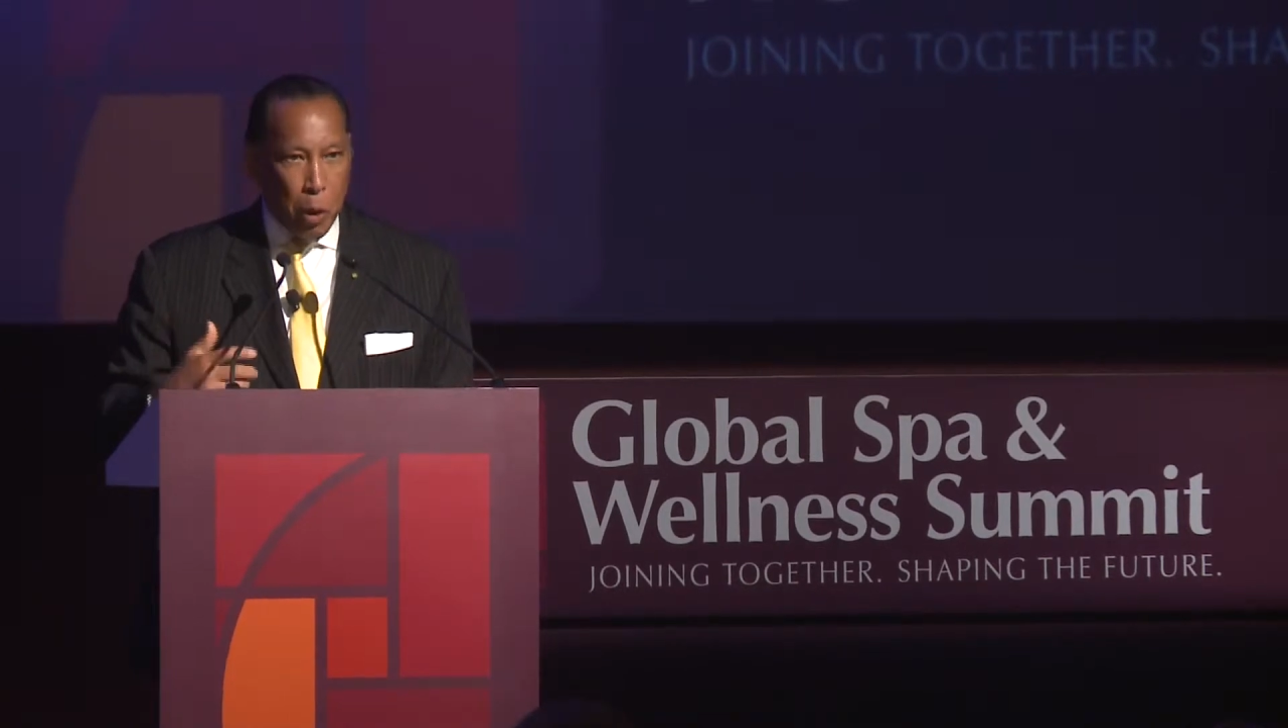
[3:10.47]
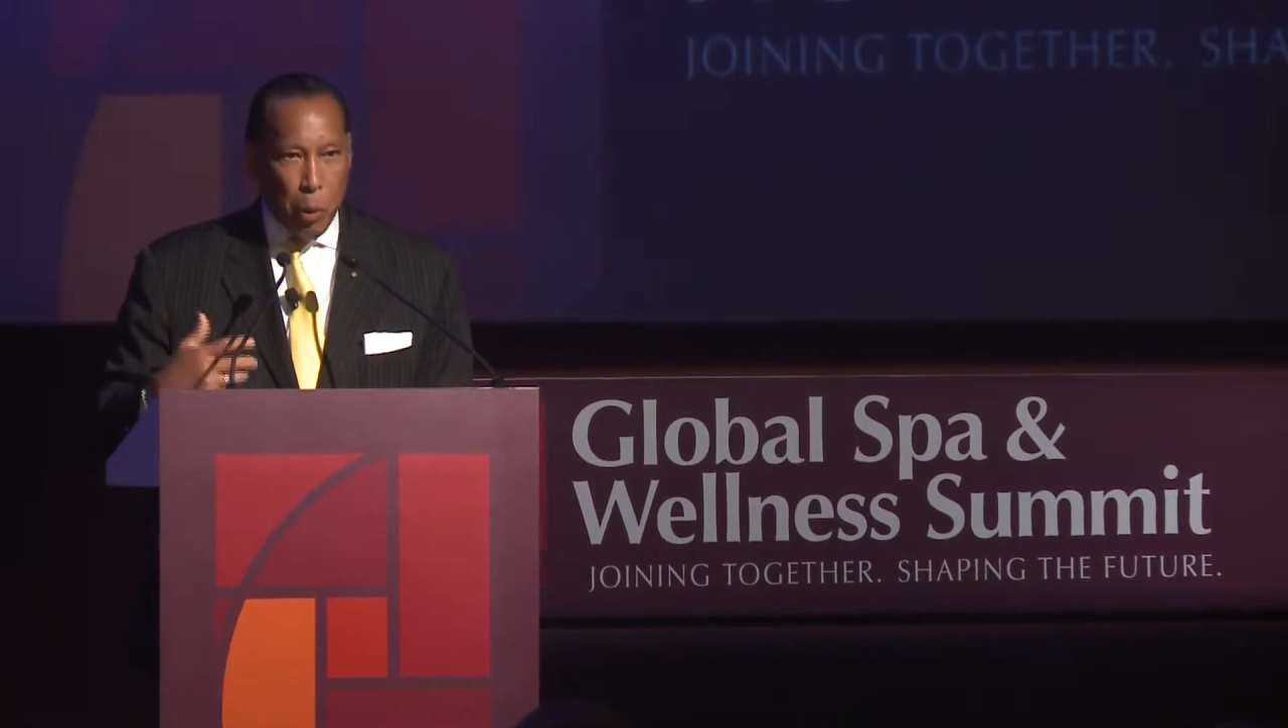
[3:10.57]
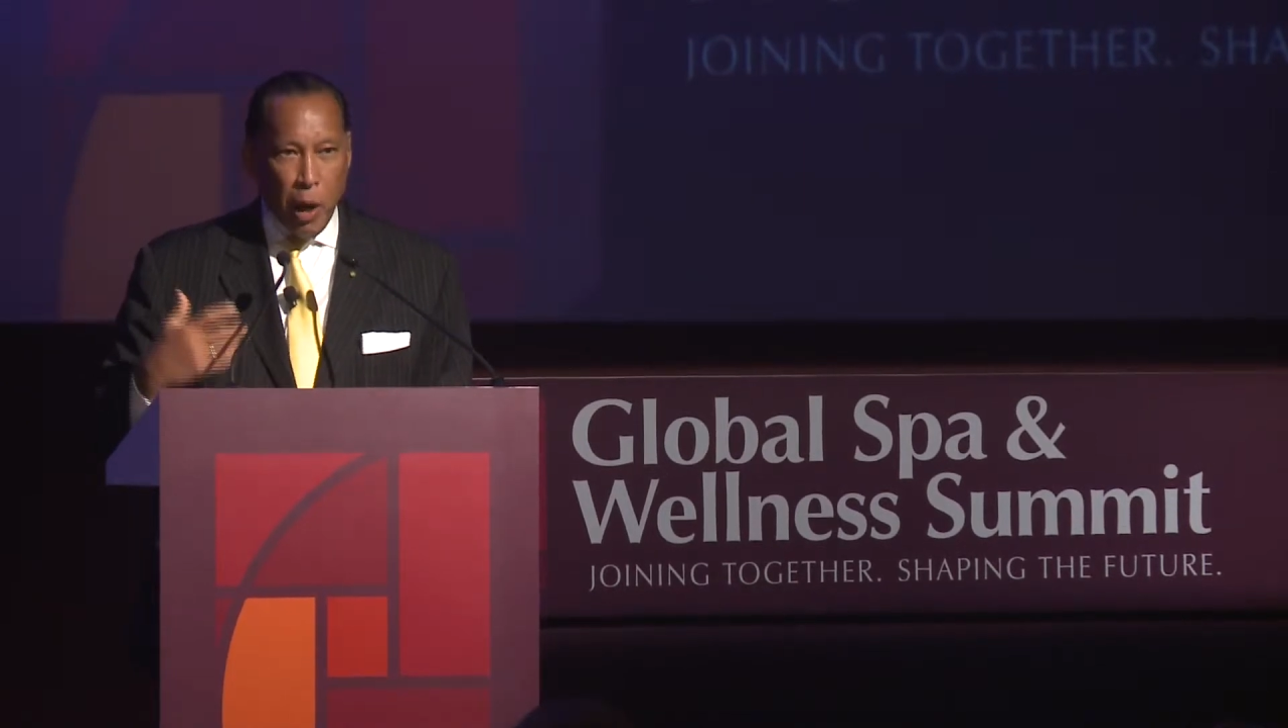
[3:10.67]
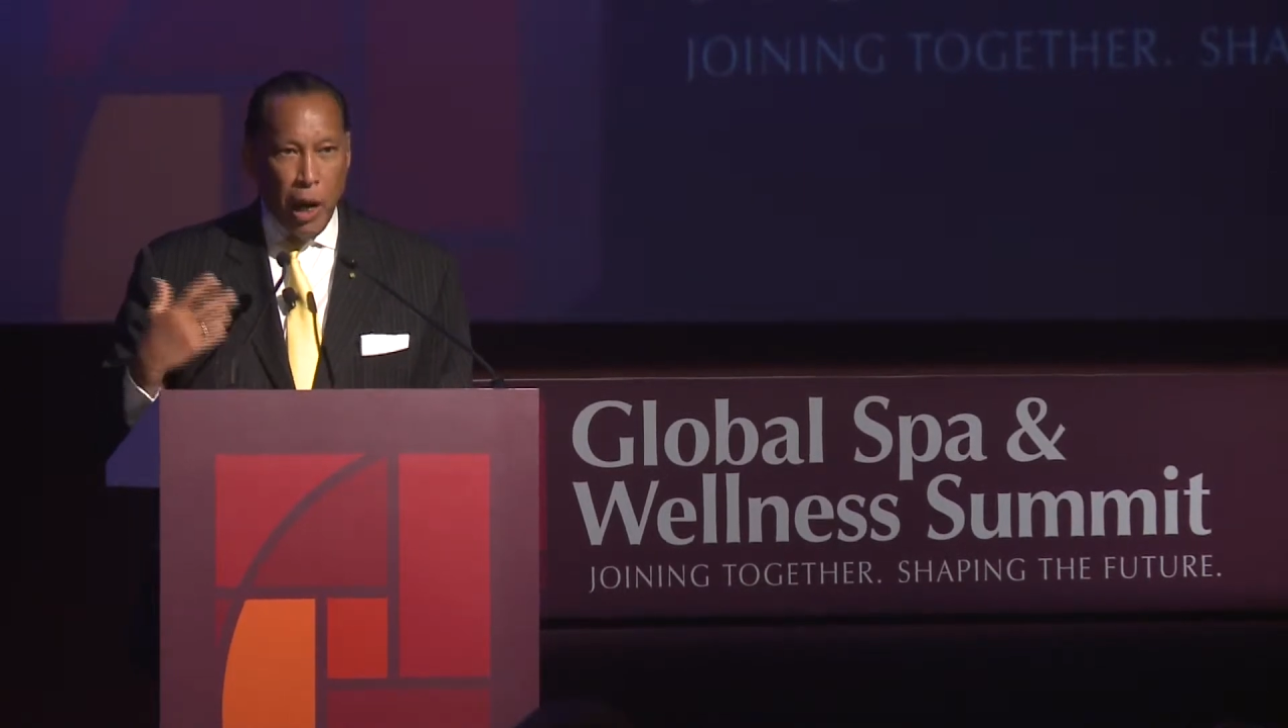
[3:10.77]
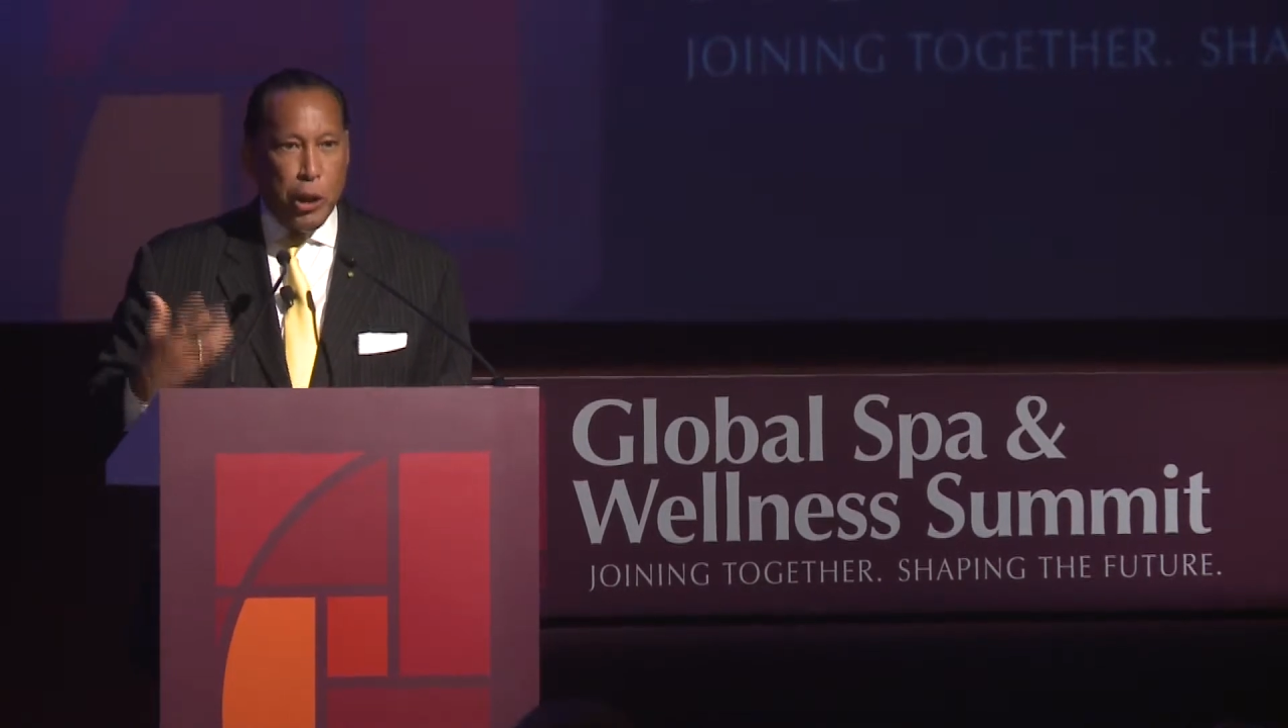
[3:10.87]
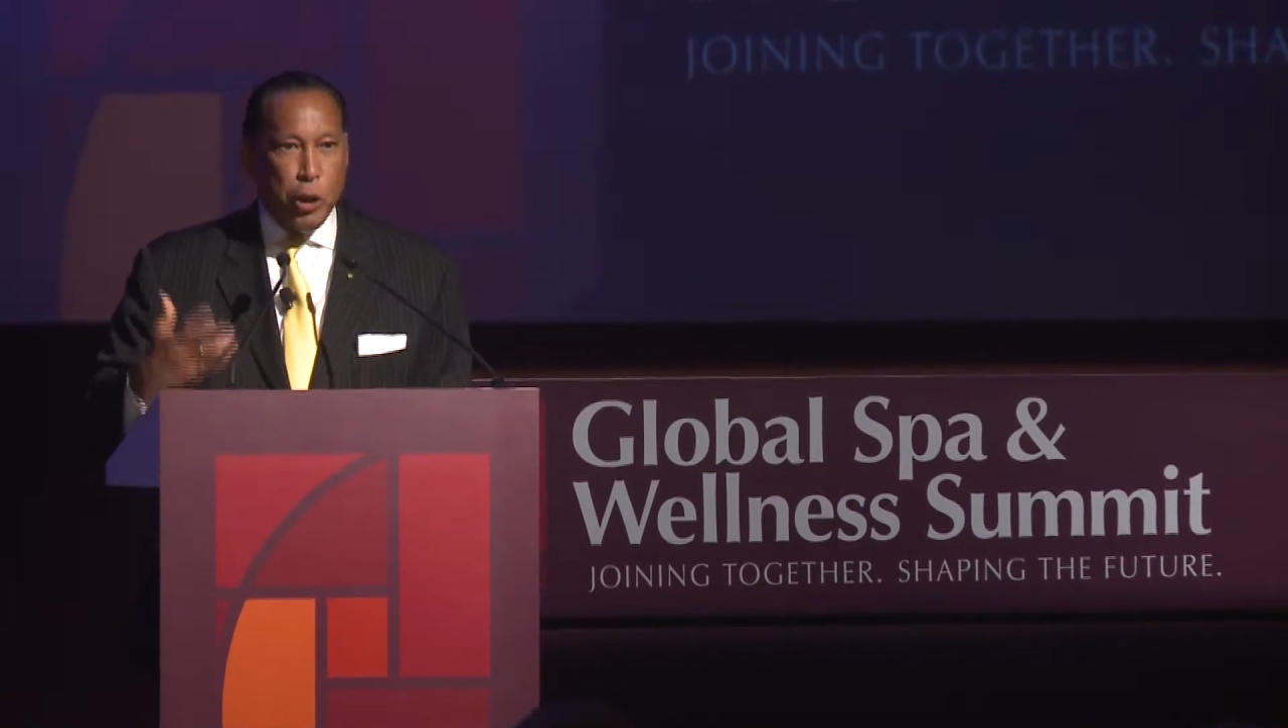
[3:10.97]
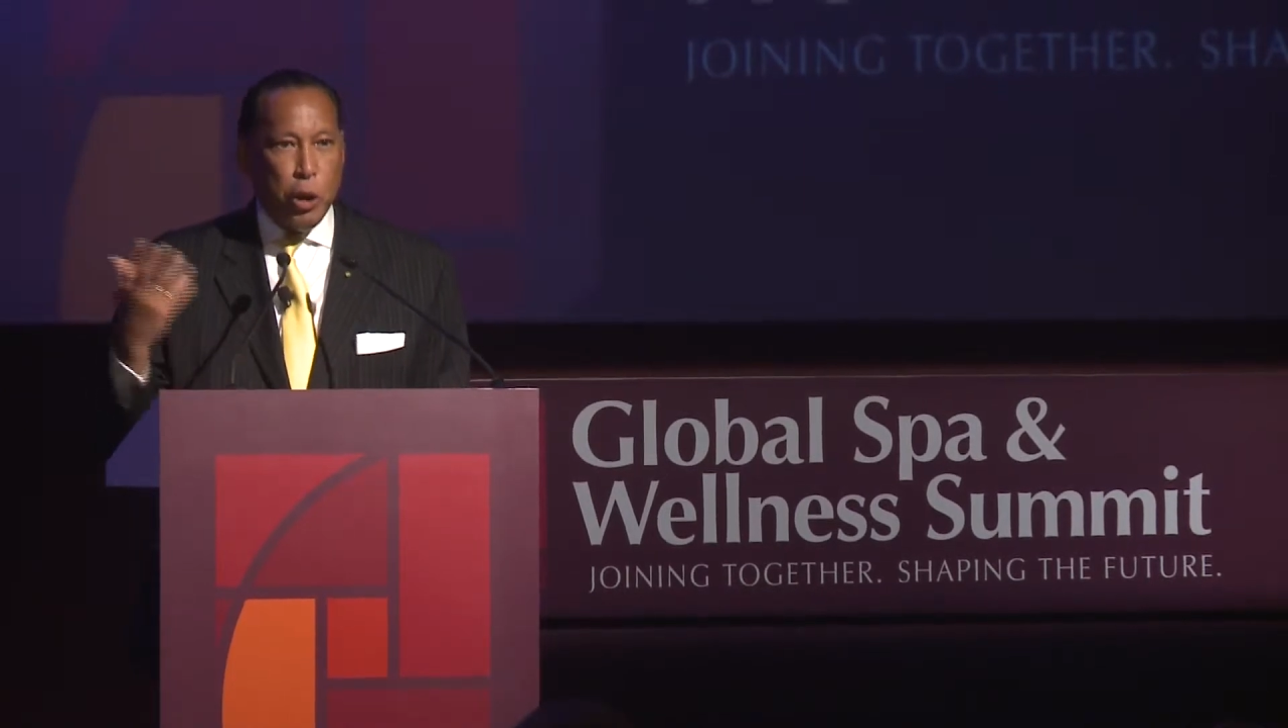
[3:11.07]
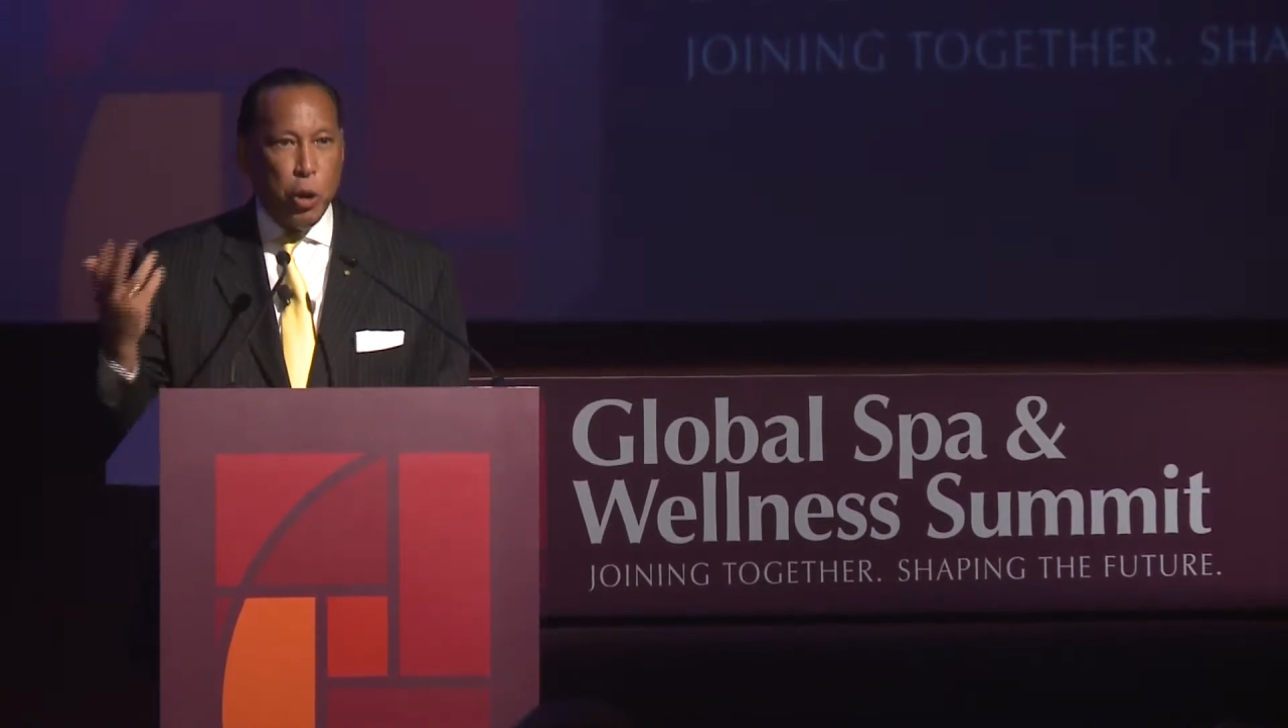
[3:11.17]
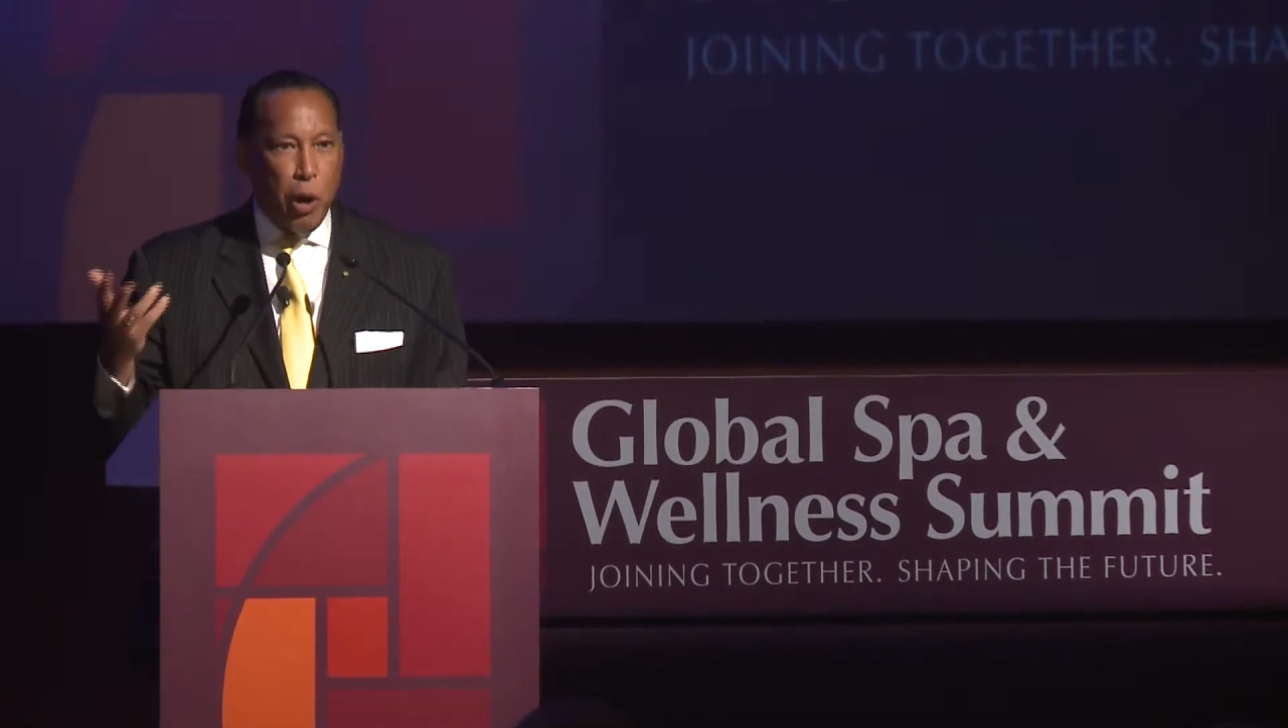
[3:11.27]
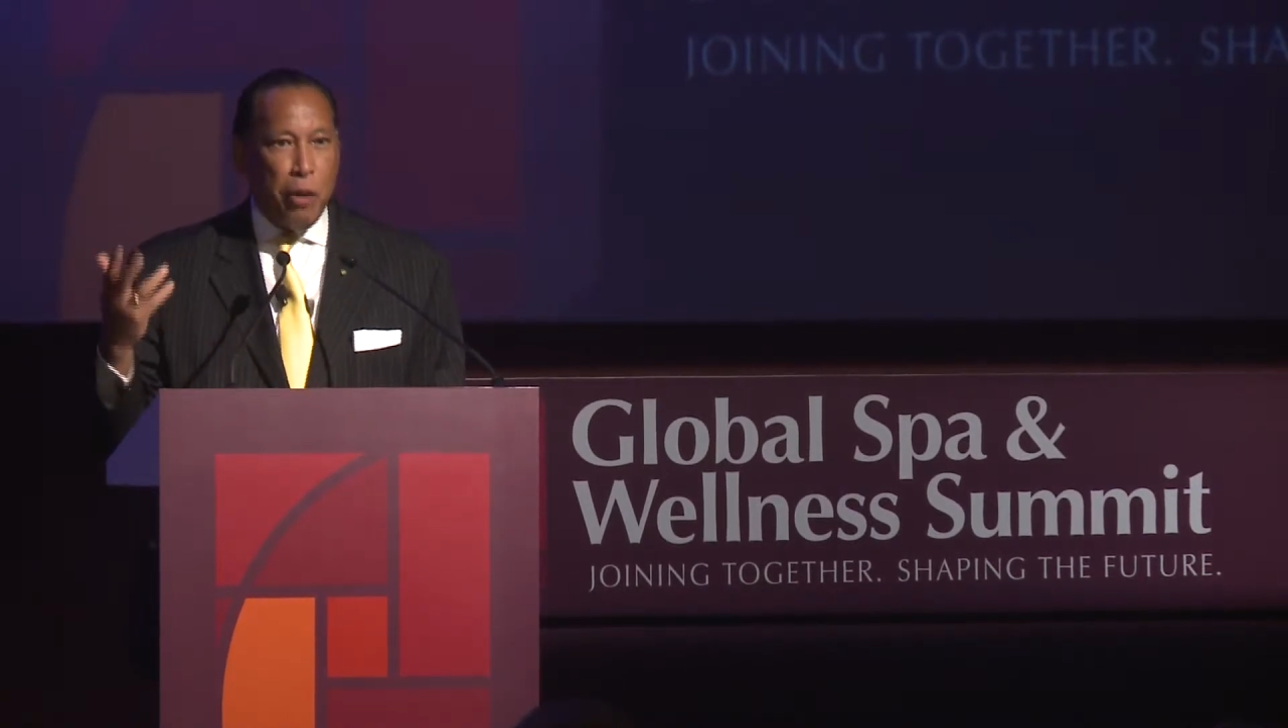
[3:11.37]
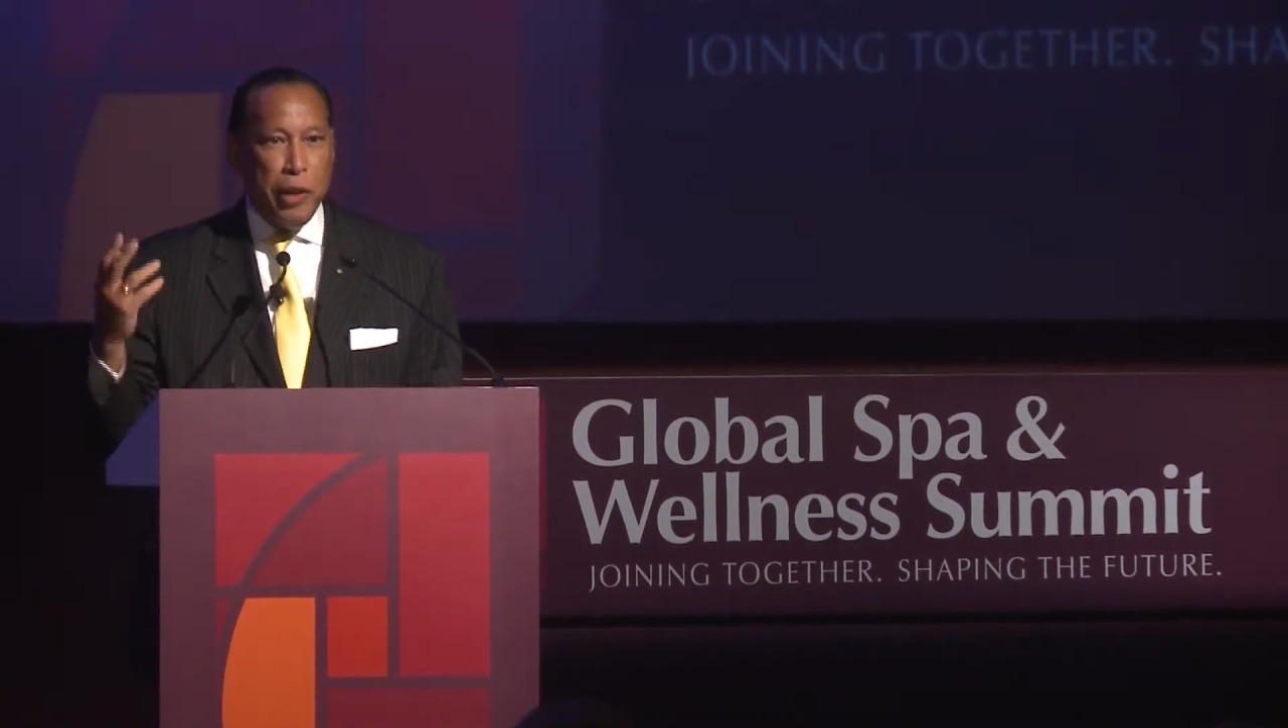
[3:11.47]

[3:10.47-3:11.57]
We're 112